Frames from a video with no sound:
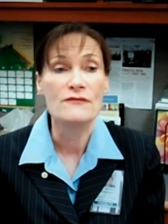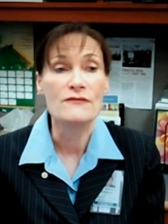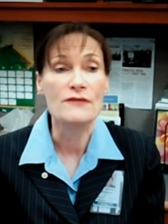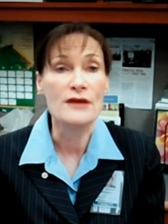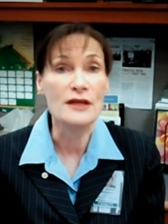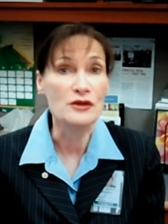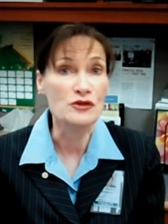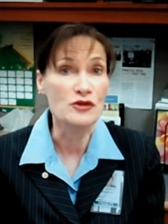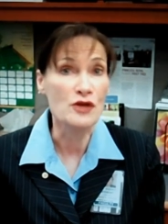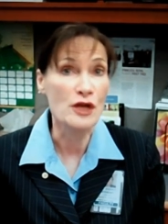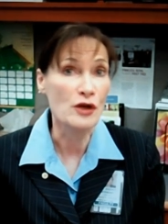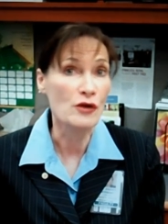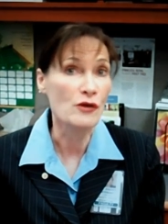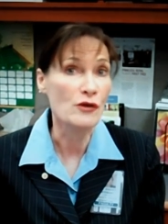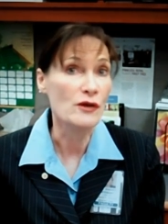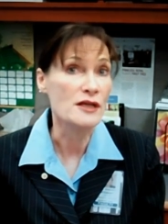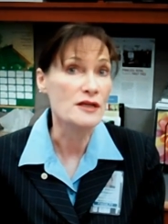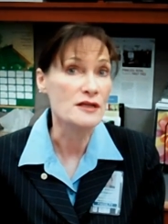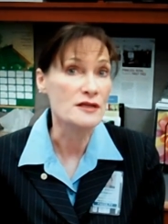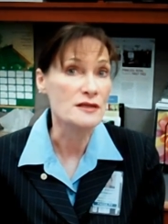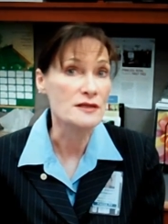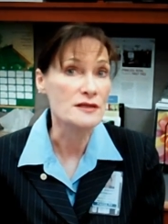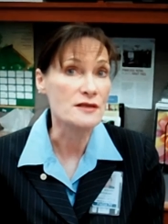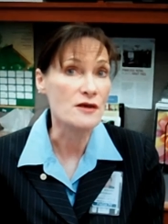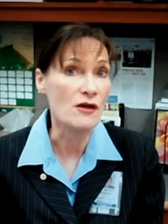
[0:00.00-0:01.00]

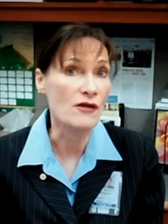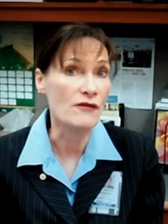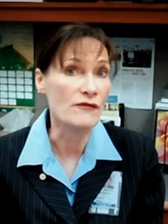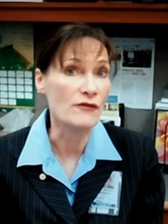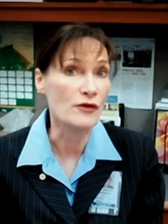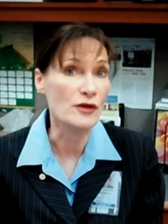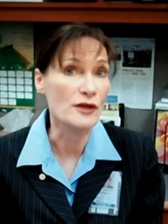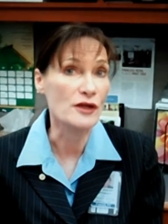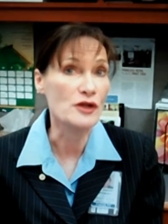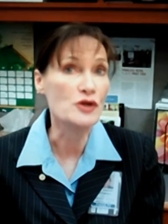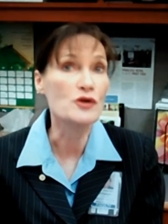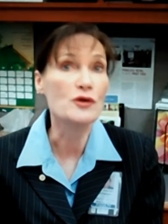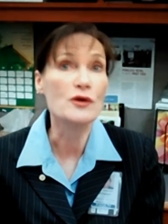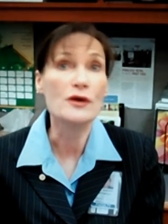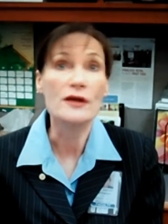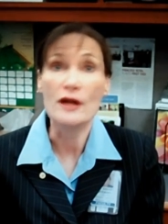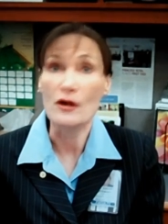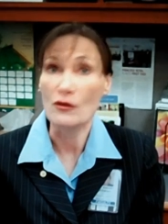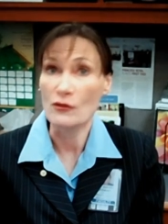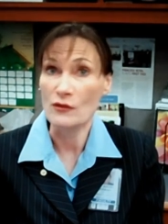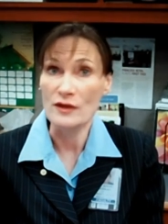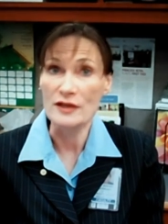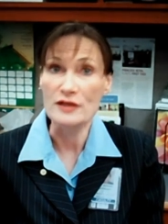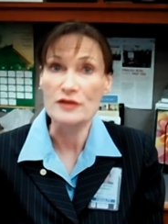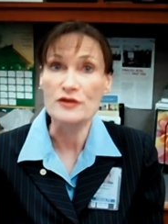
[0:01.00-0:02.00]
veterinarians are very good
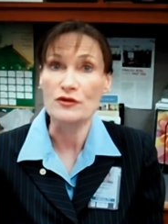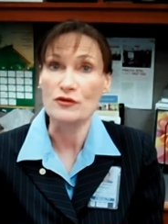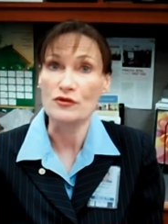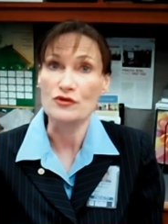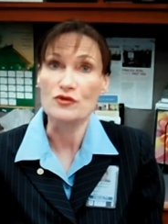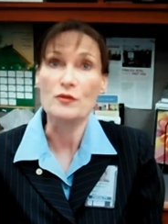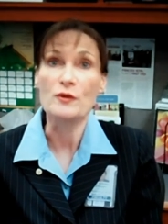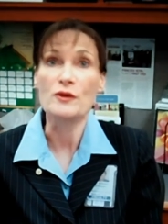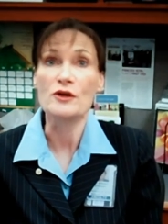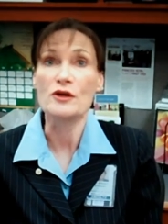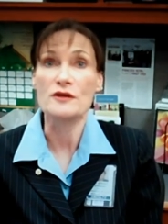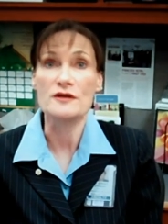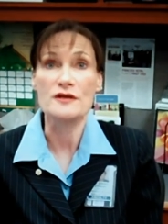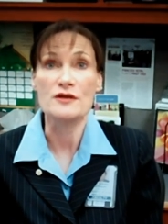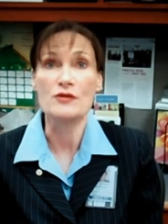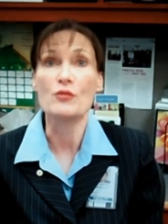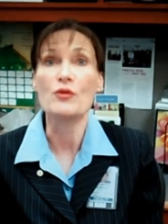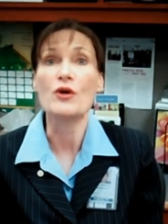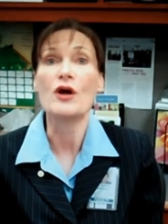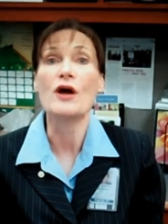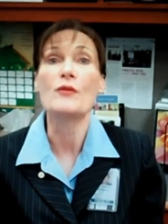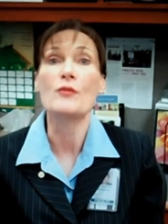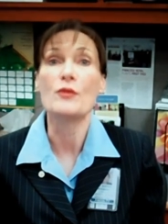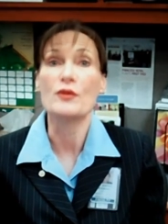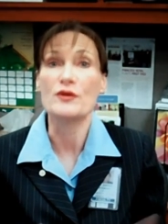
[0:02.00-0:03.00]
at research because of the
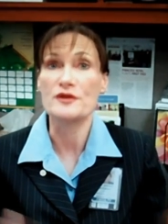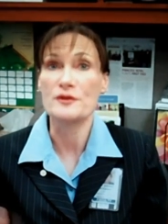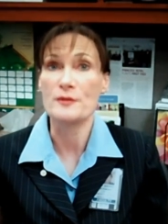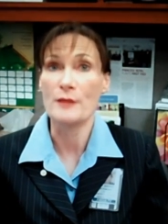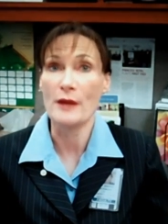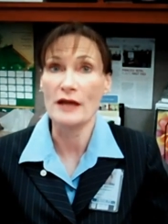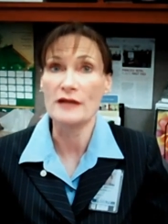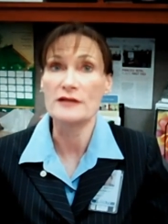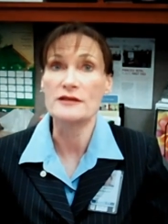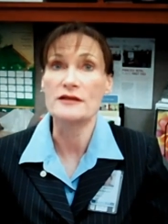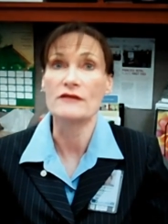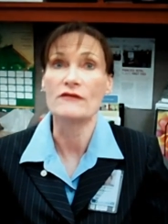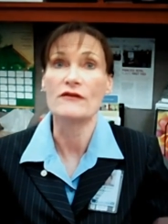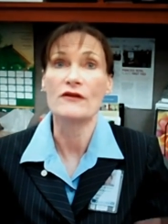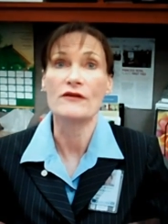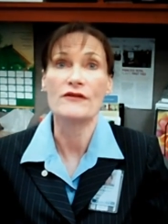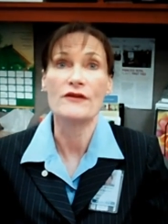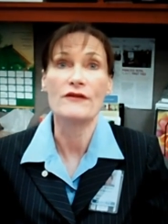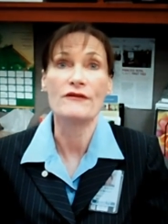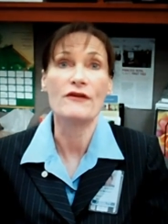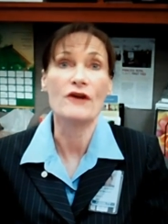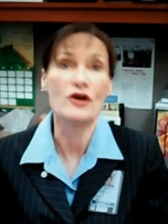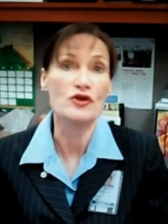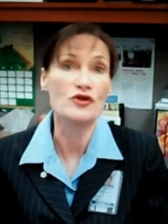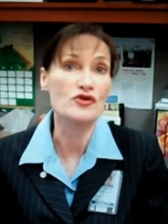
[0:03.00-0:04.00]
broad perspective of
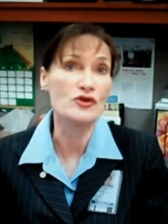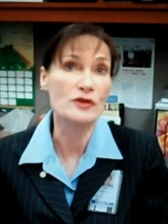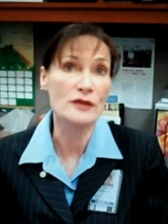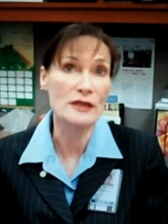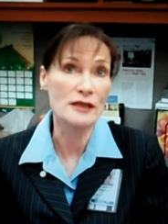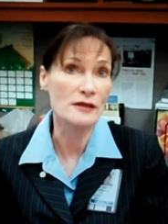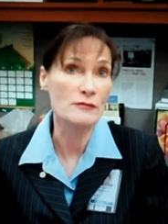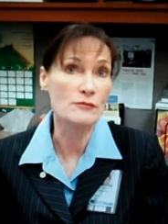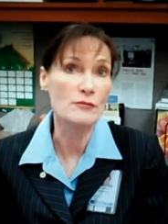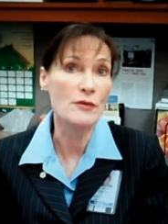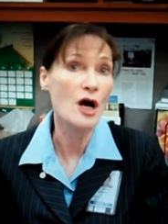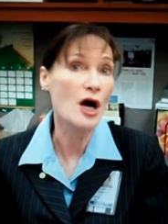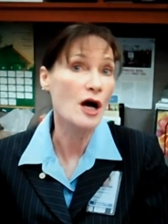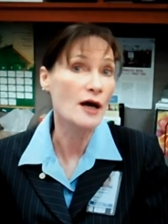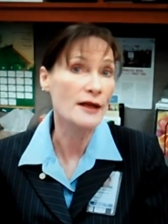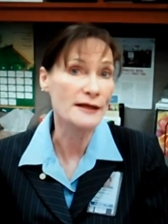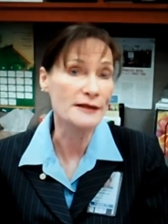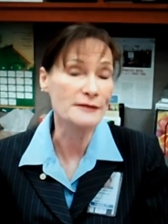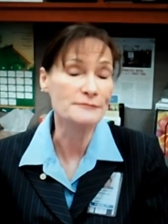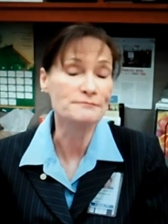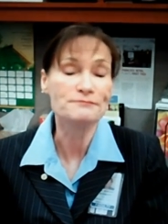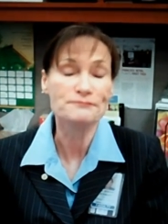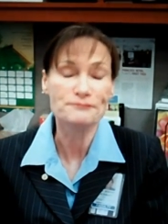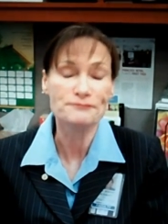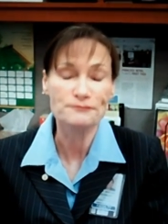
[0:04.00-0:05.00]
the functioning
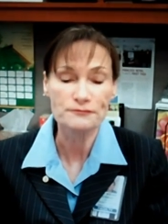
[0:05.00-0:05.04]
body.